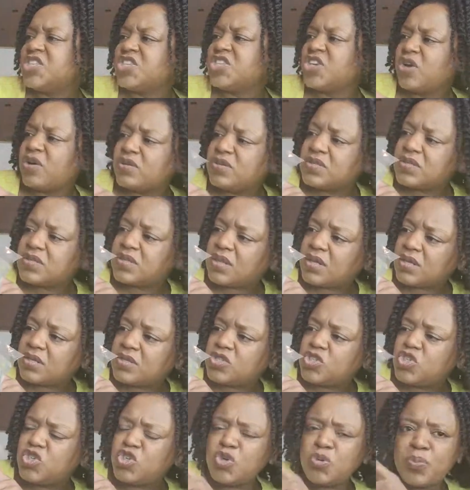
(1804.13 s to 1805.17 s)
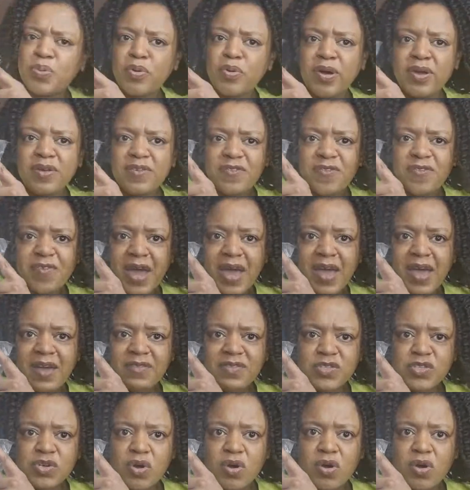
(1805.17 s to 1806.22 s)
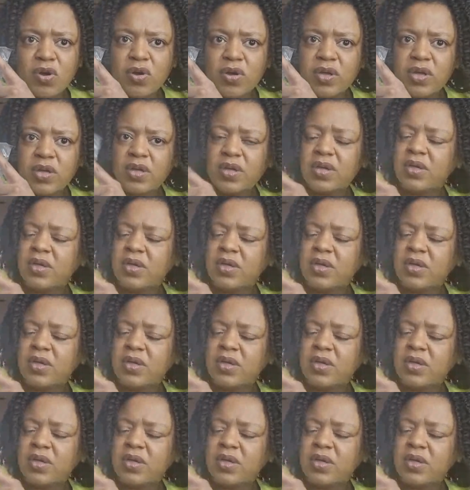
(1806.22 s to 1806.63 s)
chose the two point five tog.